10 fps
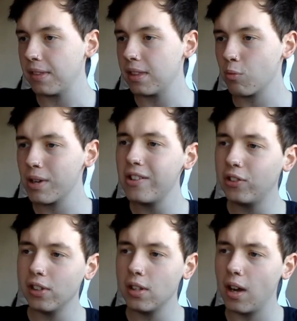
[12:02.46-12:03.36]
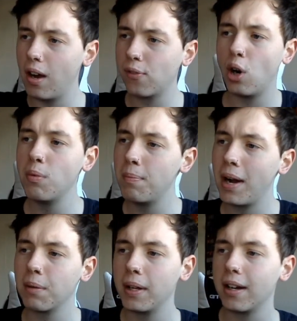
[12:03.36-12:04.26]
The reason I've gone with
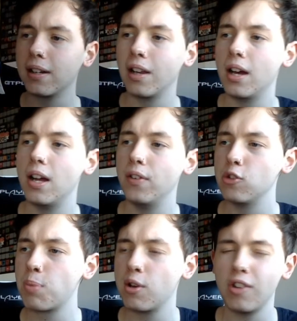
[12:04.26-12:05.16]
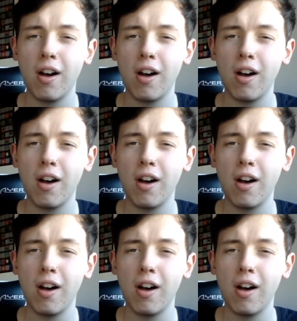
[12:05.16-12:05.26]
Magomed Ankalaev is because